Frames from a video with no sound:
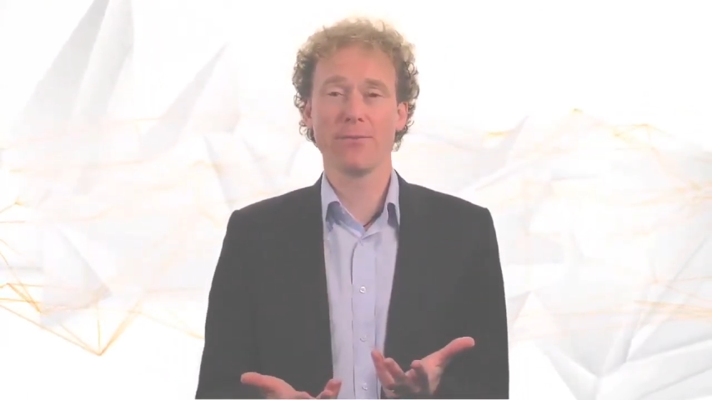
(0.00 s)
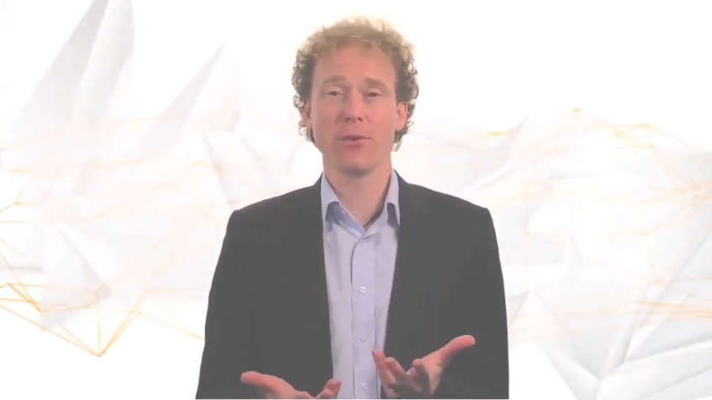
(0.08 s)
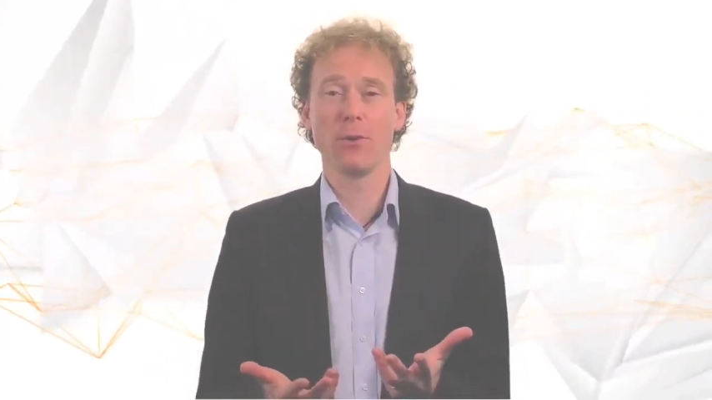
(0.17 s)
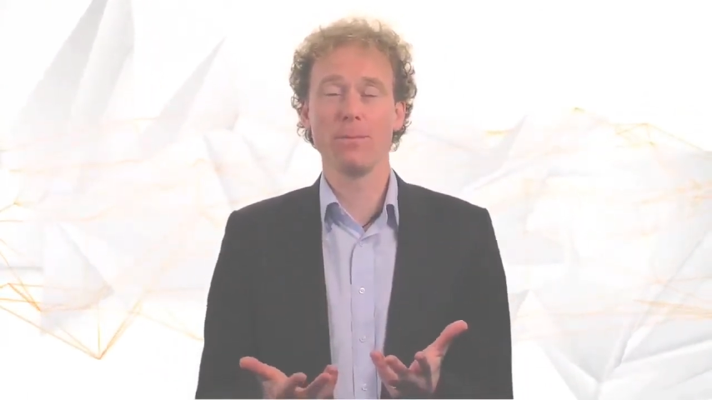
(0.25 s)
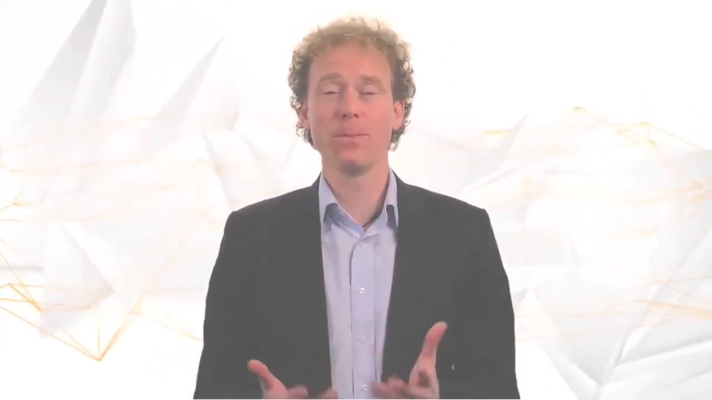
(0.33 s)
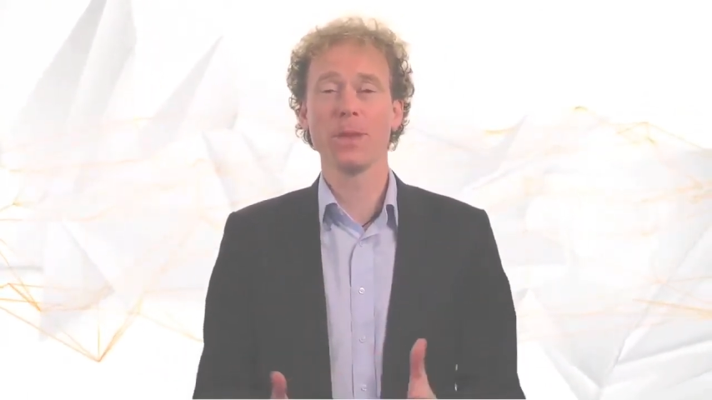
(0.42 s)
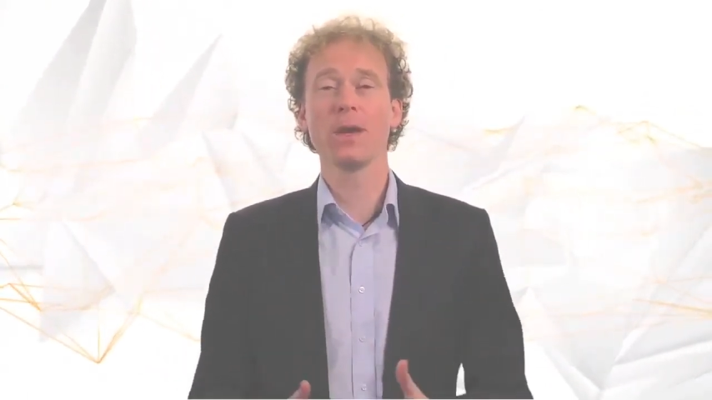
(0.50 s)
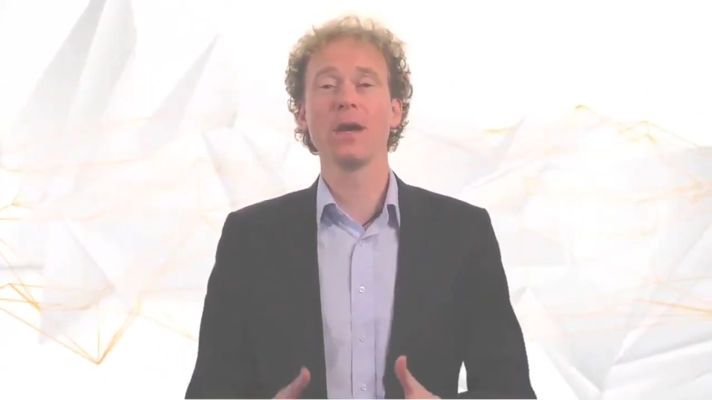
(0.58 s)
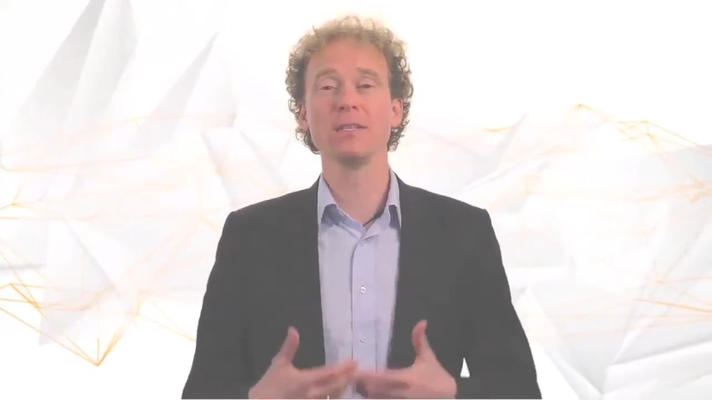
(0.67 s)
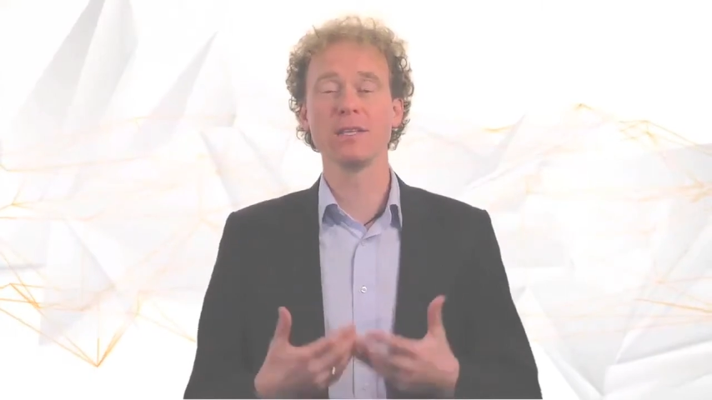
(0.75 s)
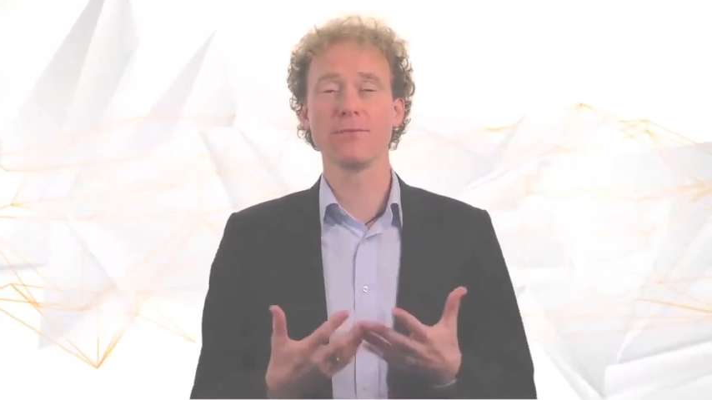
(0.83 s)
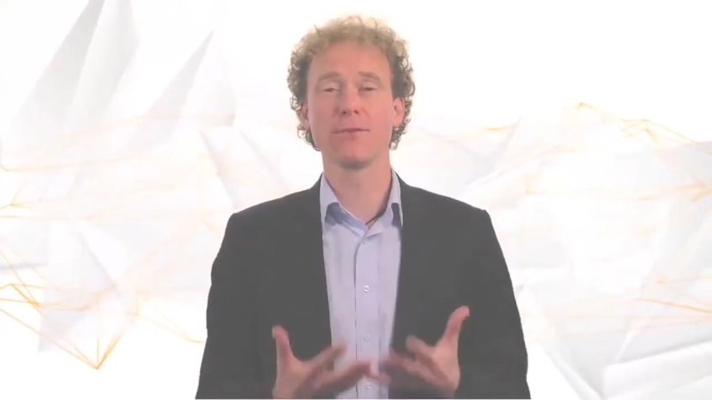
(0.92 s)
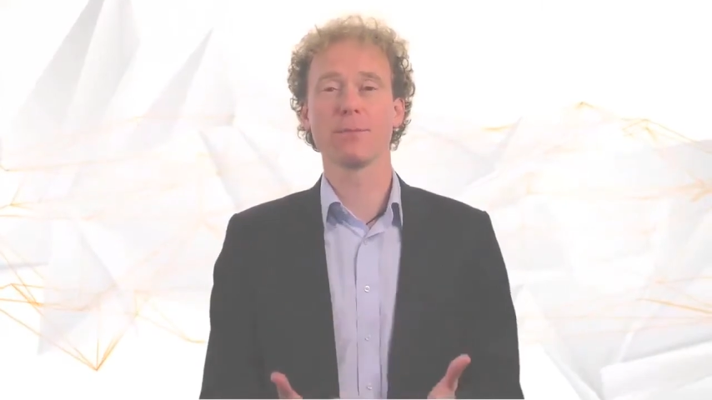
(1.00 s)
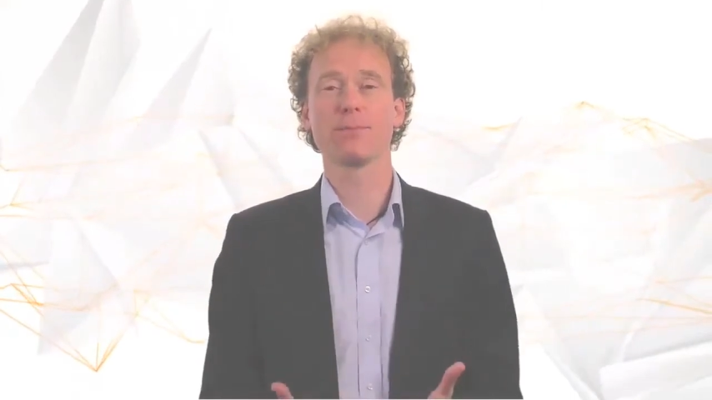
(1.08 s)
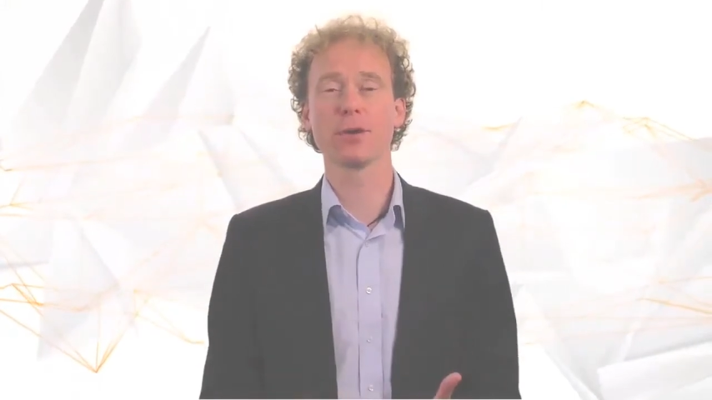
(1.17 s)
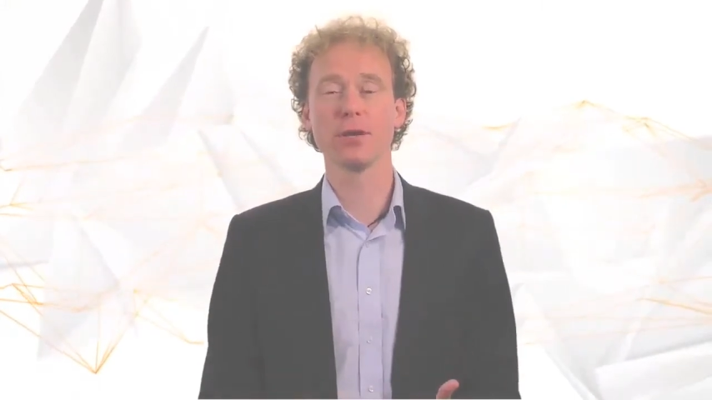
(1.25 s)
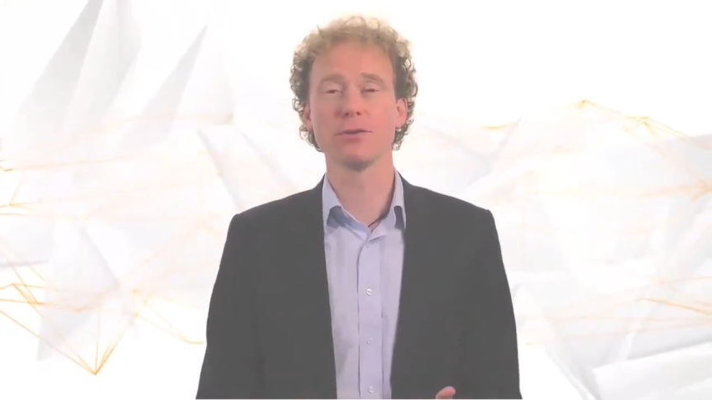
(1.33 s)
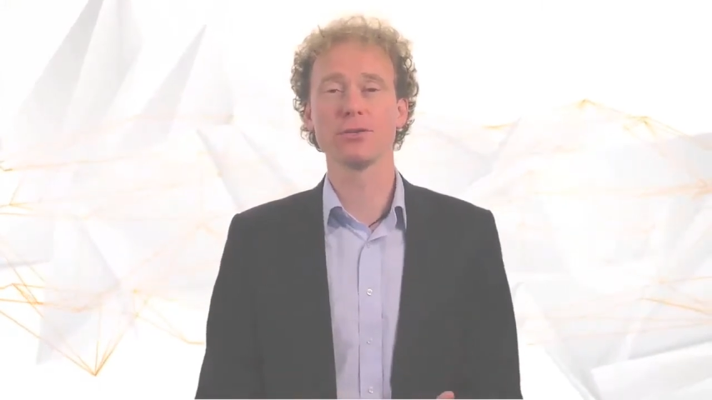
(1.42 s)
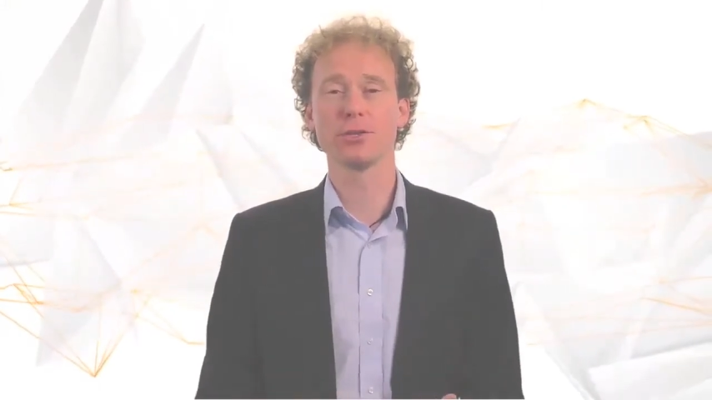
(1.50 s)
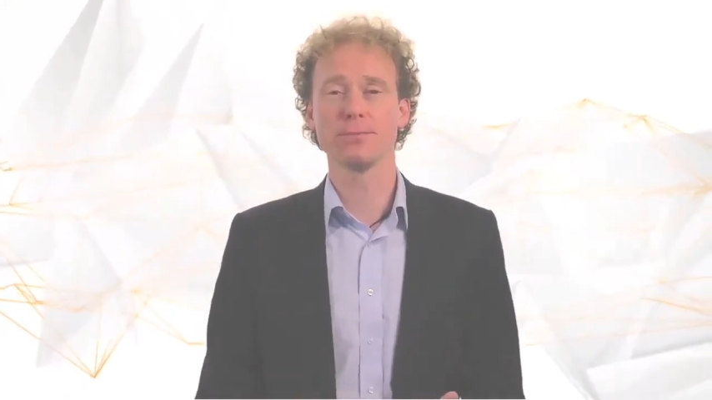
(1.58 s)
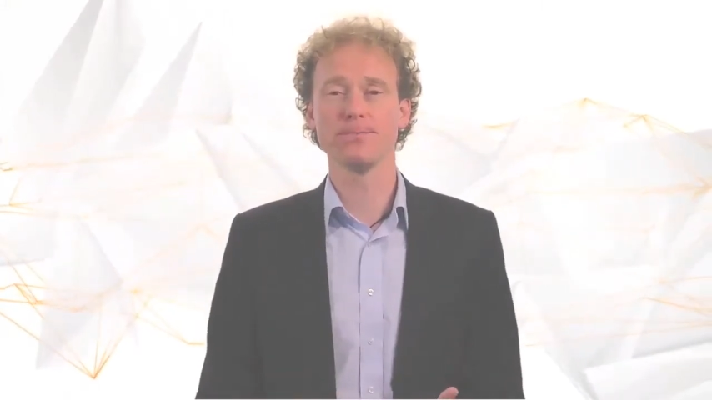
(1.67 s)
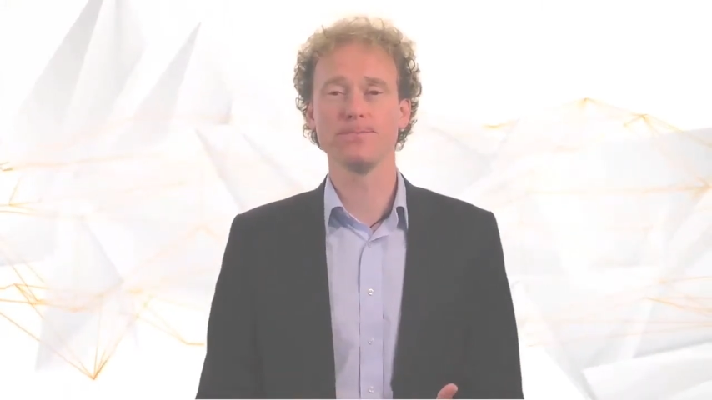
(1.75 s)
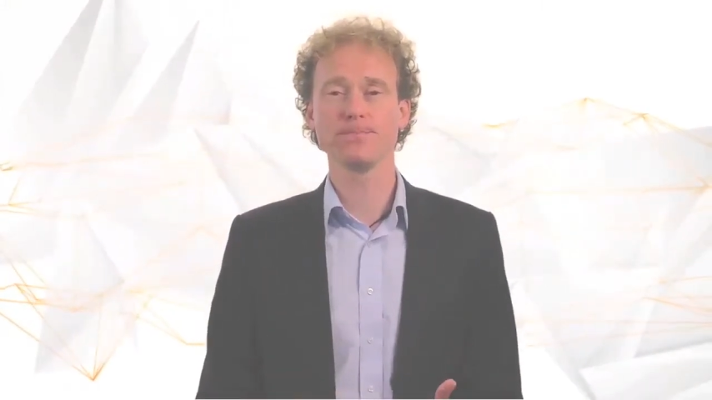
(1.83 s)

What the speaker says: from a different approach.